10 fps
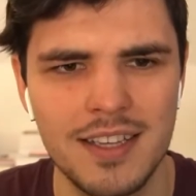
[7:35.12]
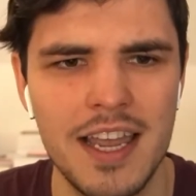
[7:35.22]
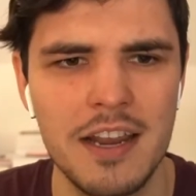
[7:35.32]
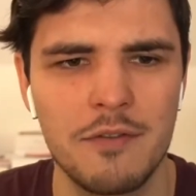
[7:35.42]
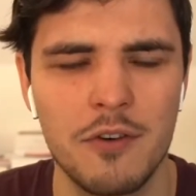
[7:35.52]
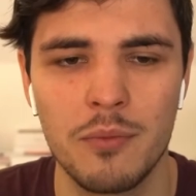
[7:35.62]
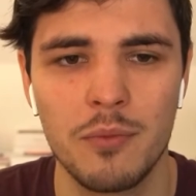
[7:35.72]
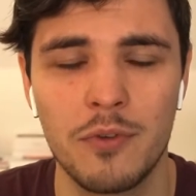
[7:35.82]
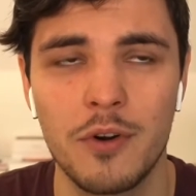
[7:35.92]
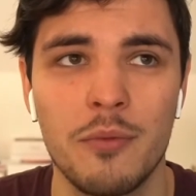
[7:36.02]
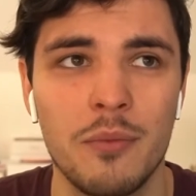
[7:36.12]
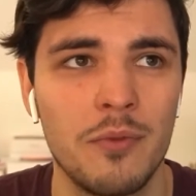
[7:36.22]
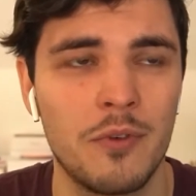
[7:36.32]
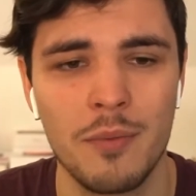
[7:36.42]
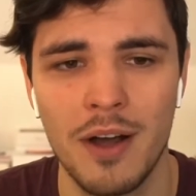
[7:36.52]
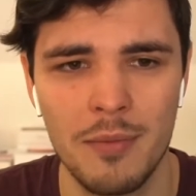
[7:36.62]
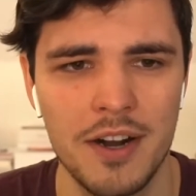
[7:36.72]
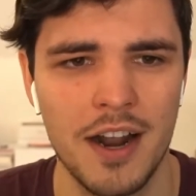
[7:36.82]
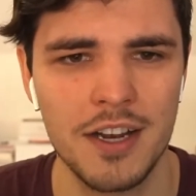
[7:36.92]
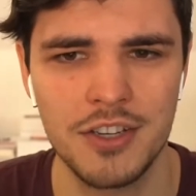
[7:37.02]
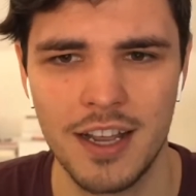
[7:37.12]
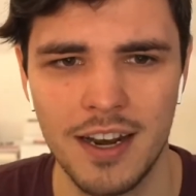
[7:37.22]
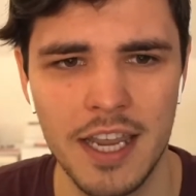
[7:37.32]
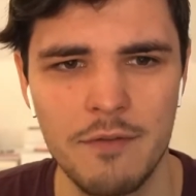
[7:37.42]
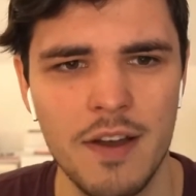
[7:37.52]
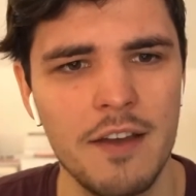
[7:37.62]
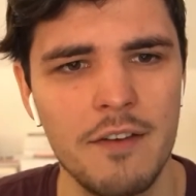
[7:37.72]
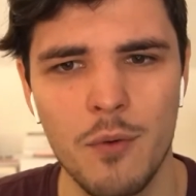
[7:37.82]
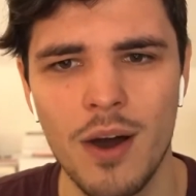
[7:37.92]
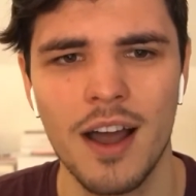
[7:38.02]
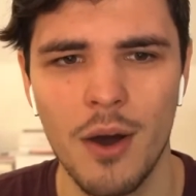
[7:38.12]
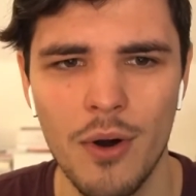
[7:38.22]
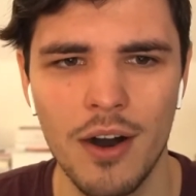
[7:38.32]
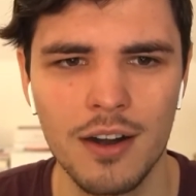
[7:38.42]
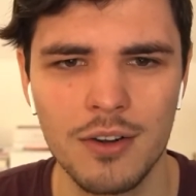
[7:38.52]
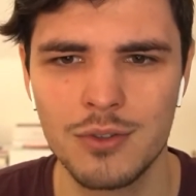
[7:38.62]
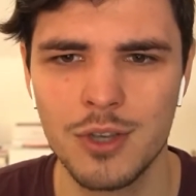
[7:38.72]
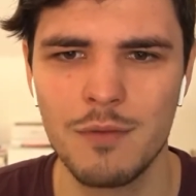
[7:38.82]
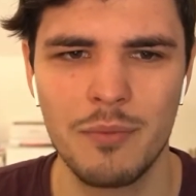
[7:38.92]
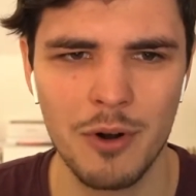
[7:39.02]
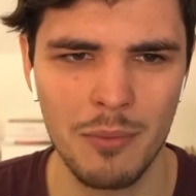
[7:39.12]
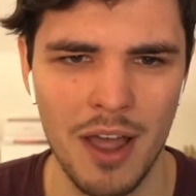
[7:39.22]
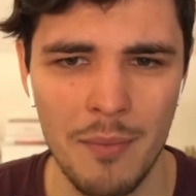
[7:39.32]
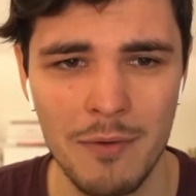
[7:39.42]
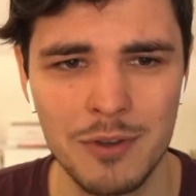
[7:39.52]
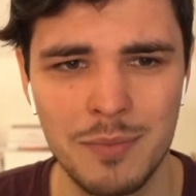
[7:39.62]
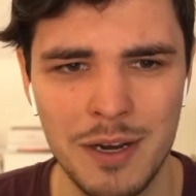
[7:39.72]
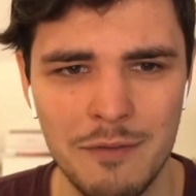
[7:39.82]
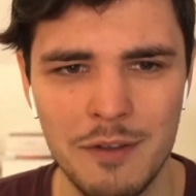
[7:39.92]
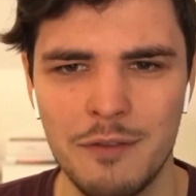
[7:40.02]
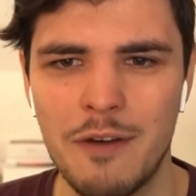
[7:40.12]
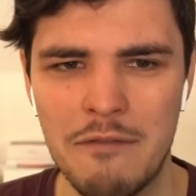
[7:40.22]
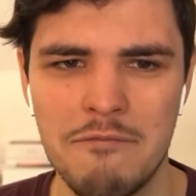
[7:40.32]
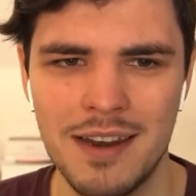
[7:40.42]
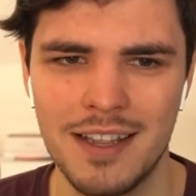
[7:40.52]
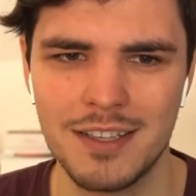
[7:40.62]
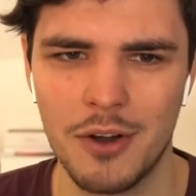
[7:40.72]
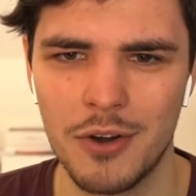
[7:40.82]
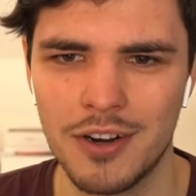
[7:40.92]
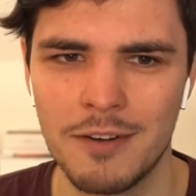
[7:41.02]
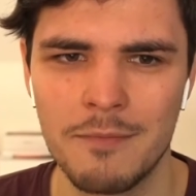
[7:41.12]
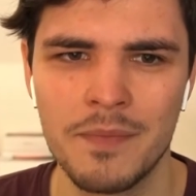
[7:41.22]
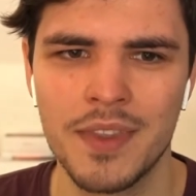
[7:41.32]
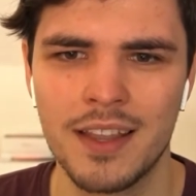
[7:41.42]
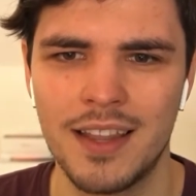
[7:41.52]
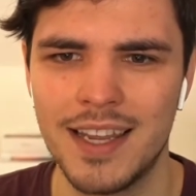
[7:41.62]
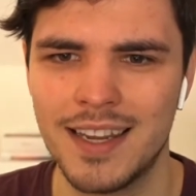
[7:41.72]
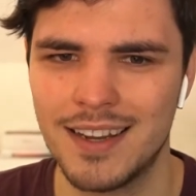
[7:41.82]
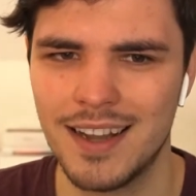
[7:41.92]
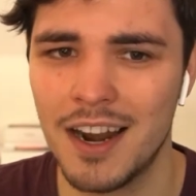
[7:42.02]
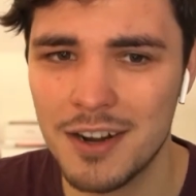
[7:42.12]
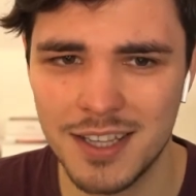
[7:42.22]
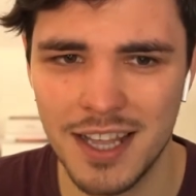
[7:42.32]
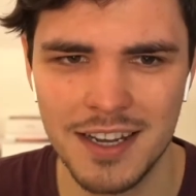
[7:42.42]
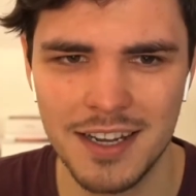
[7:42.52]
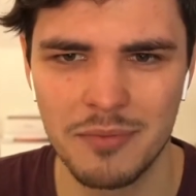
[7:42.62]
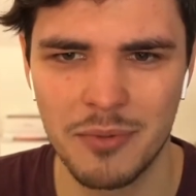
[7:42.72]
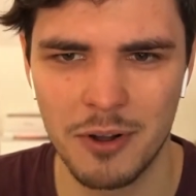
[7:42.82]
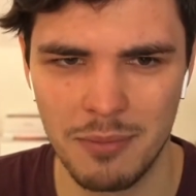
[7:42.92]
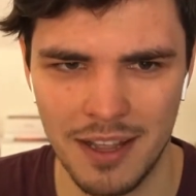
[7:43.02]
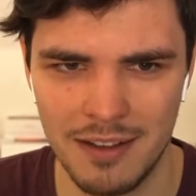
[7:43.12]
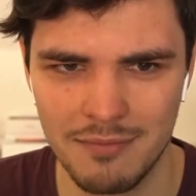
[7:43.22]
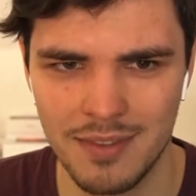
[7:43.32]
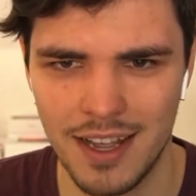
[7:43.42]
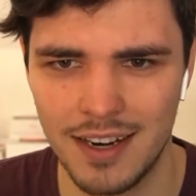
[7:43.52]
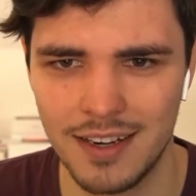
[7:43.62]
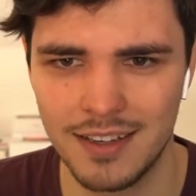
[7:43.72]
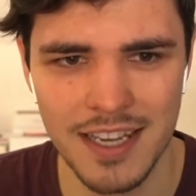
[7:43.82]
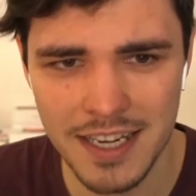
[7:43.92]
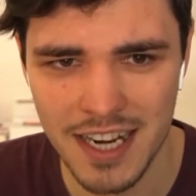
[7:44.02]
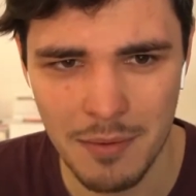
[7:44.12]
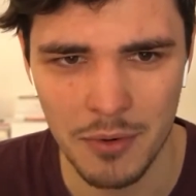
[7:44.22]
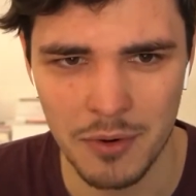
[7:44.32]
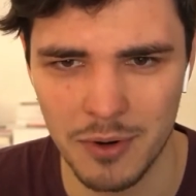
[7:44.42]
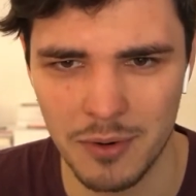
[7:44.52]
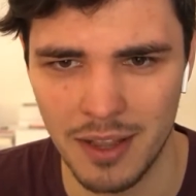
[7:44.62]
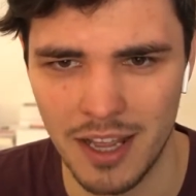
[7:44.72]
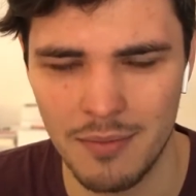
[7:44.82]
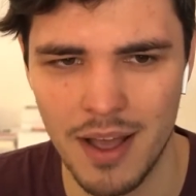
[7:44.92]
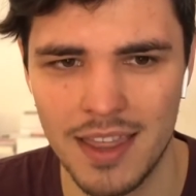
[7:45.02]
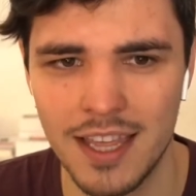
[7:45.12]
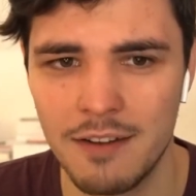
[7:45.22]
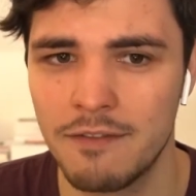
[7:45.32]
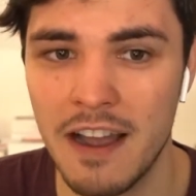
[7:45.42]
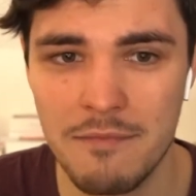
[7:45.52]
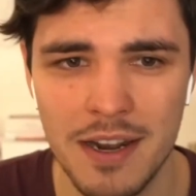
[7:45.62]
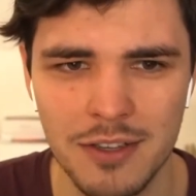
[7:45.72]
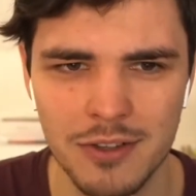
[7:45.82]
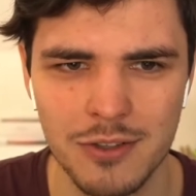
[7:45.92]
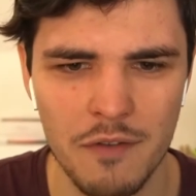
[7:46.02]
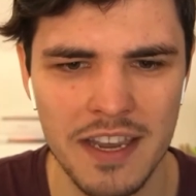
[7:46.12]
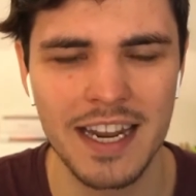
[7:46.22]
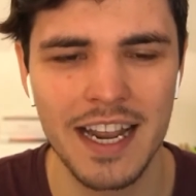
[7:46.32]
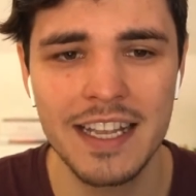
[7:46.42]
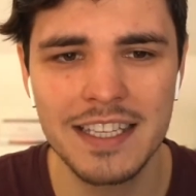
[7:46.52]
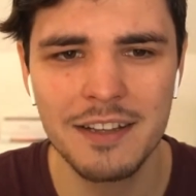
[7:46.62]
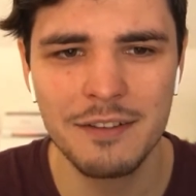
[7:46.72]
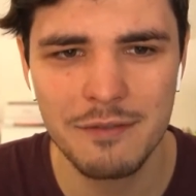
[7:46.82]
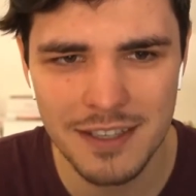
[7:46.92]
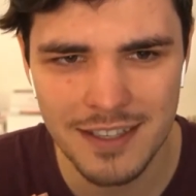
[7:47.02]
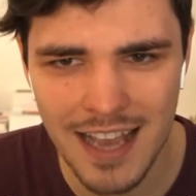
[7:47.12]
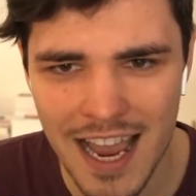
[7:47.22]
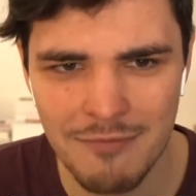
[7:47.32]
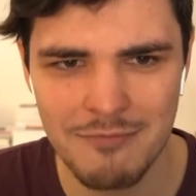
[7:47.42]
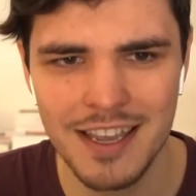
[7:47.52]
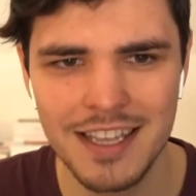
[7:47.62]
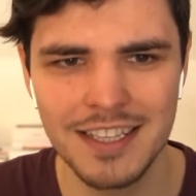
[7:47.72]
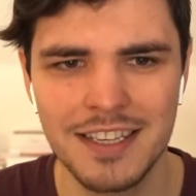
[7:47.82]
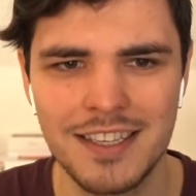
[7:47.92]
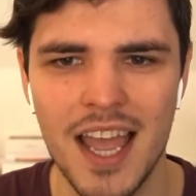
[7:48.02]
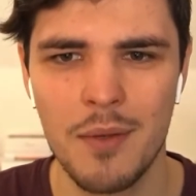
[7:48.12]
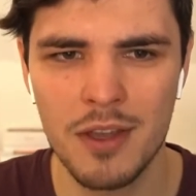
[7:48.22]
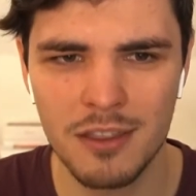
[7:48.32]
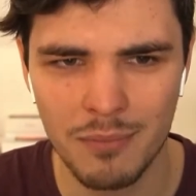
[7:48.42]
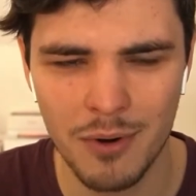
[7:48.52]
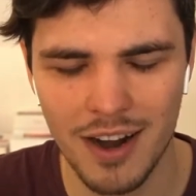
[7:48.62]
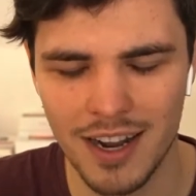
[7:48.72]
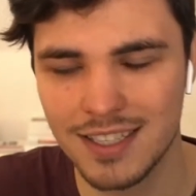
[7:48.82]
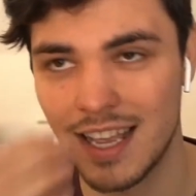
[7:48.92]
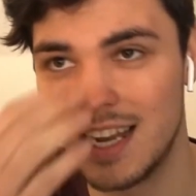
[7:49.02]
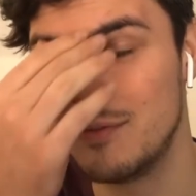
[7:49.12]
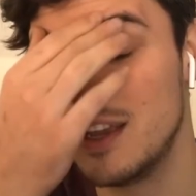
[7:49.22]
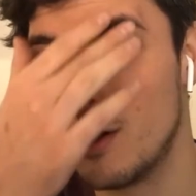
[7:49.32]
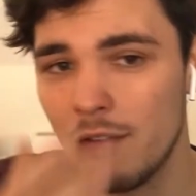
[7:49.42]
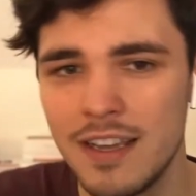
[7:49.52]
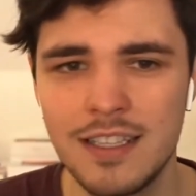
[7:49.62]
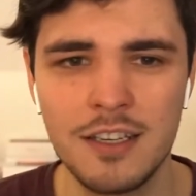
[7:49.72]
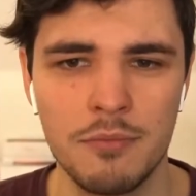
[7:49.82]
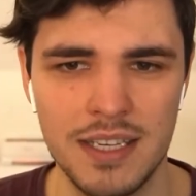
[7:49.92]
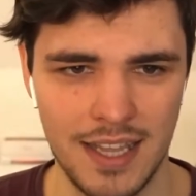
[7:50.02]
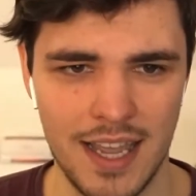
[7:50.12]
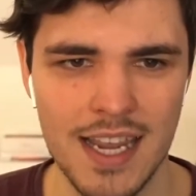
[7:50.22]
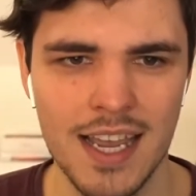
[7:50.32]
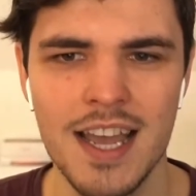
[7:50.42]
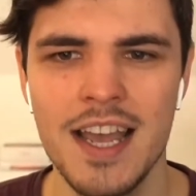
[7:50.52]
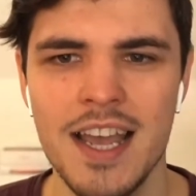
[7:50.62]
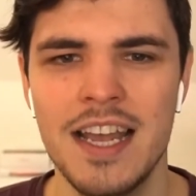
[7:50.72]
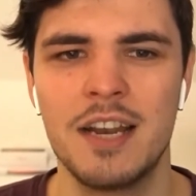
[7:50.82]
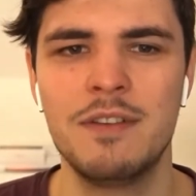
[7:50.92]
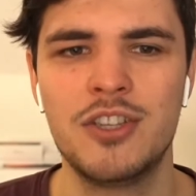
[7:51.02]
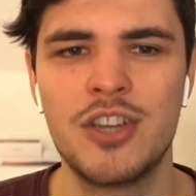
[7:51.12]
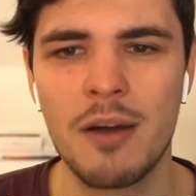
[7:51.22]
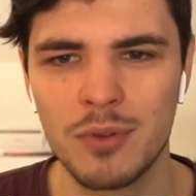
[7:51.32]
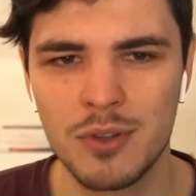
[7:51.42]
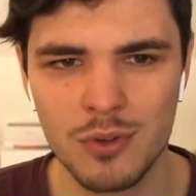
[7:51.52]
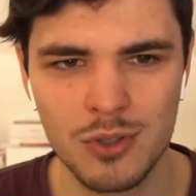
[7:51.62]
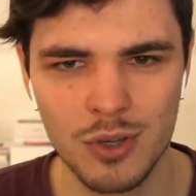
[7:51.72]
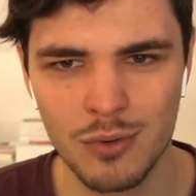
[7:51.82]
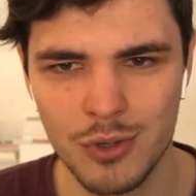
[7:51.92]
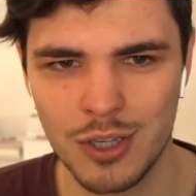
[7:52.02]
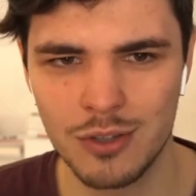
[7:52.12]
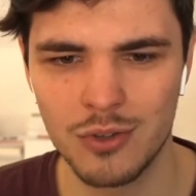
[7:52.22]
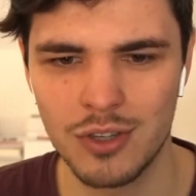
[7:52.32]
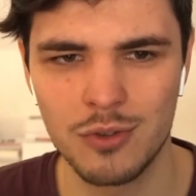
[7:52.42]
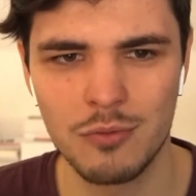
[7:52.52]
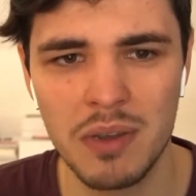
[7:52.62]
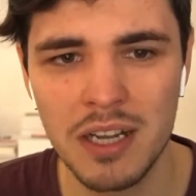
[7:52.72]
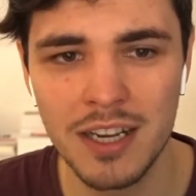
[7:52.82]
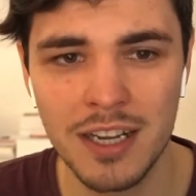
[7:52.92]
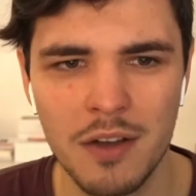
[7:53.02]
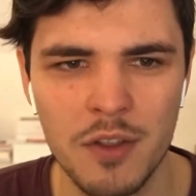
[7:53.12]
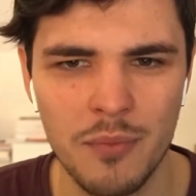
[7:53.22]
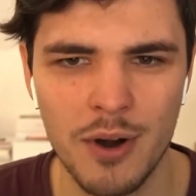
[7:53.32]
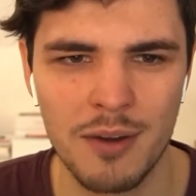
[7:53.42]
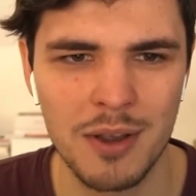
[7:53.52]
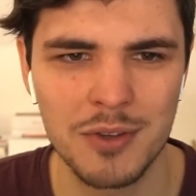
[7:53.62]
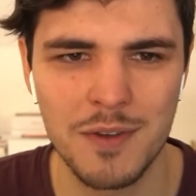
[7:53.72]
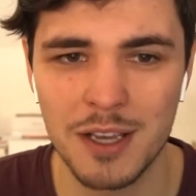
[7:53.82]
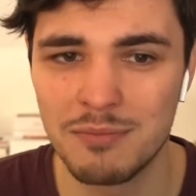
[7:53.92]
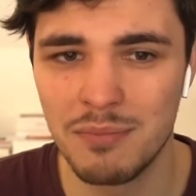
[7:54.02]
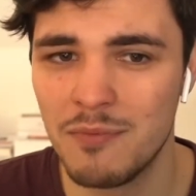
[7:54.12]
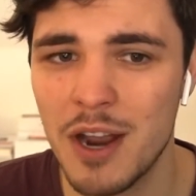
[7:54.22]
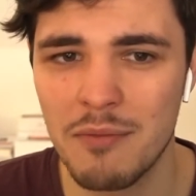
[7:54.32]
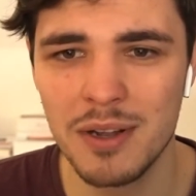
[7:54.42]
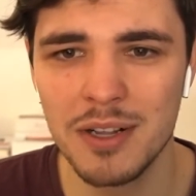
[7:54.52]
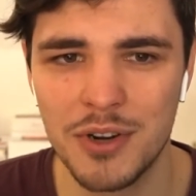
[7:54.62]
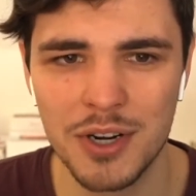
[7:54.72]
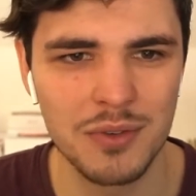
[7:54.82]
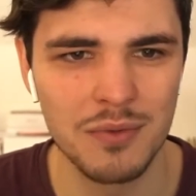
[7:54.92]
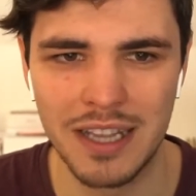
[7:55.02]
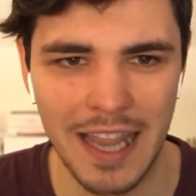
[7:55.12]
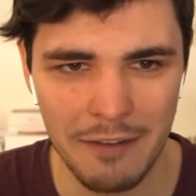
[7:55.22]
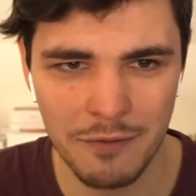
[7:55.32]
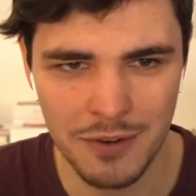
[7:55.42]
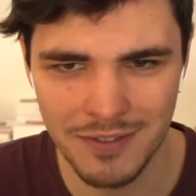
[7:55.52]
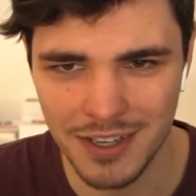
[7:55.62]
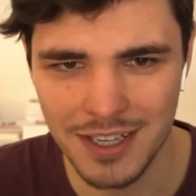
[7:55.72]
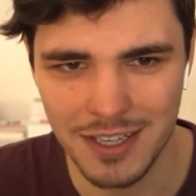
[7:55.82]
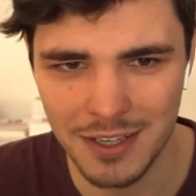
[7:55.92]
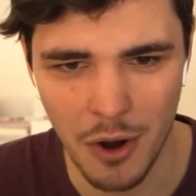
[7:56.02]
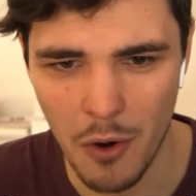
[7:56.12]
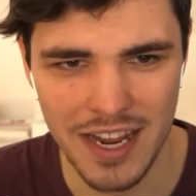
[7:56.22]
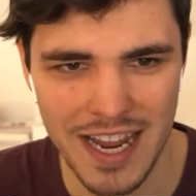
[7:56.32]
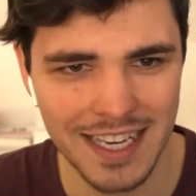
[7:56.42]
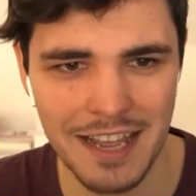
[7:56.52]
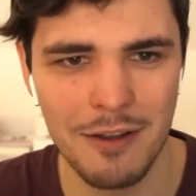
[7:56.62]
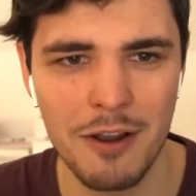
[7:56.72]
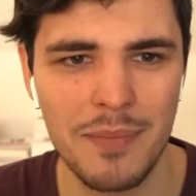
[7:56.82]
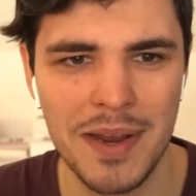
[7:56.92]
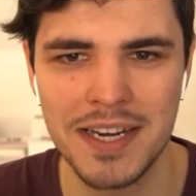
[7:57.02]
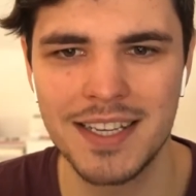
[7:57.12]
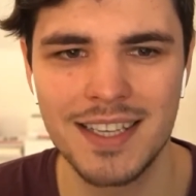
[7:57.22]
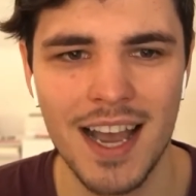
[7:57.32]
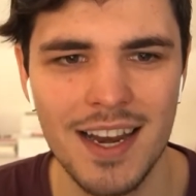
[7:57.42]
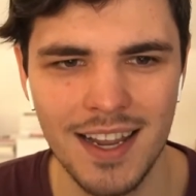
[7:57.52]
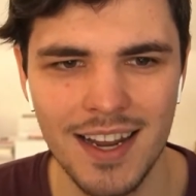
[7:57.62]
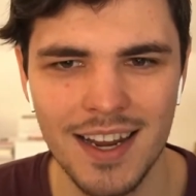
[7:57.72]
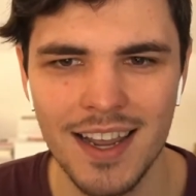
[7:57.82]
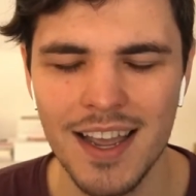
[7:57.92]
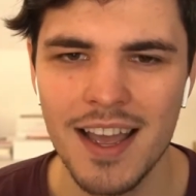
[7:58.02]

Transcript: saying from Albert Einstein, like if I have 1 hour to solve a problem, I would spend 55 minutes on like understanding the problem and thinking about the problem, and then 5 minutes on solving it. And it's the same with products. And we always did the mistake that we jumped to the solution, to the building of the product, because we are builders. We love coding, developing, designing.